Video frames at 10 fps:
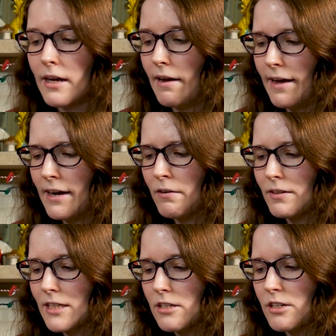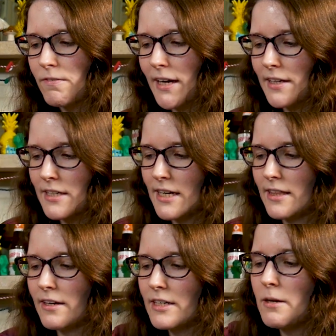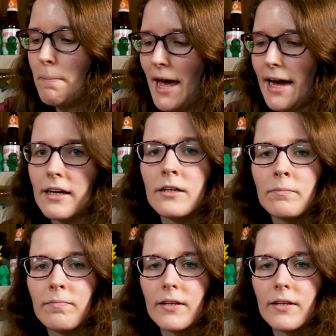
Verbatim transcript: Uh, and I'll release those files. It, there is a back.